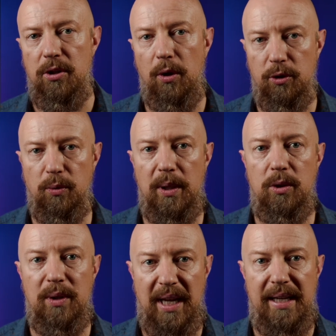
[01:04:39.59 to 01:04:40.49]
Those are what
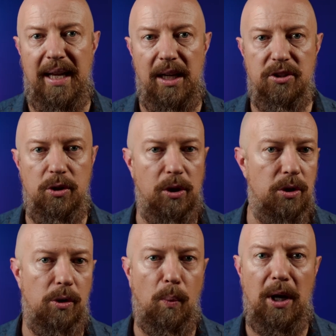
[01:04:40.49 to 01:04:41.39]
you can edit. So you can do
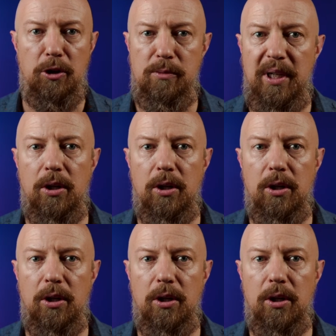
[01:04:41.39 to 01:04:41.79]
your YRGB